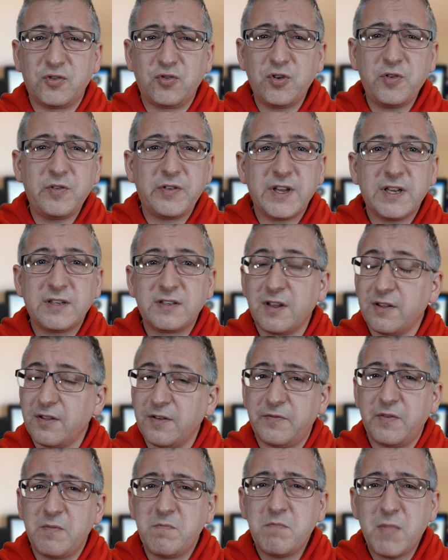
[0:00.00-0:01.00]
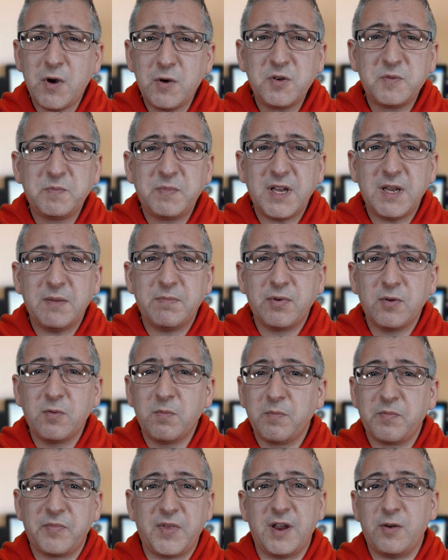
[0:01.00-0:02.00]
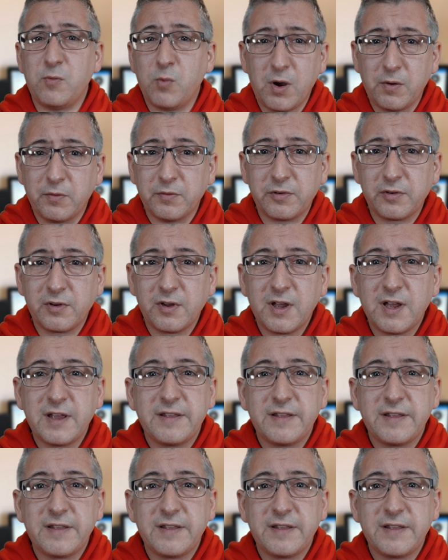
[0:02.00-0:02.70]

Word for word: truth is that for most people they won't.